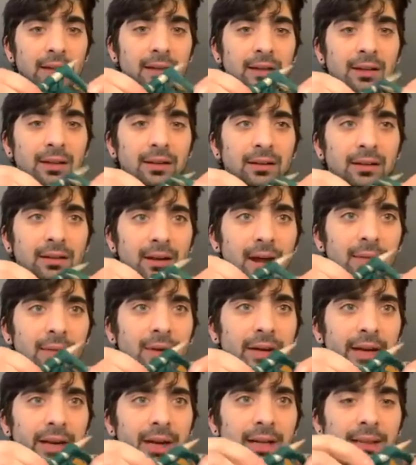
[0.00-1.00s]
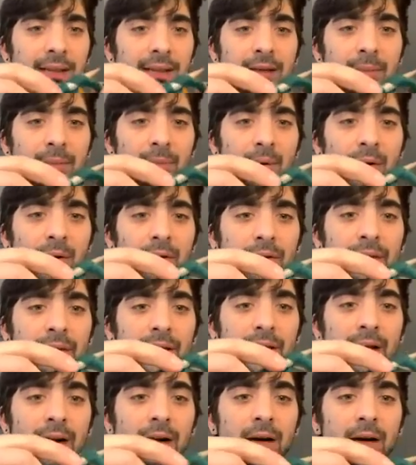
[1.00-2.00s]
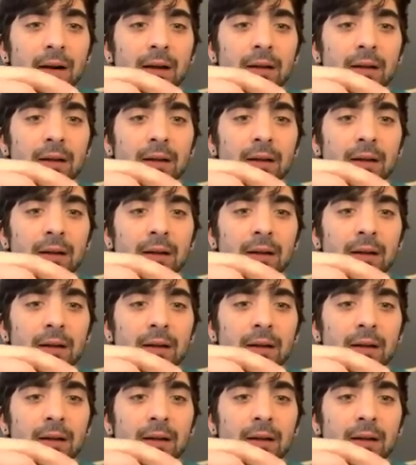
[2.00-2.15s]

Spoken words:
Not really anything to purl there.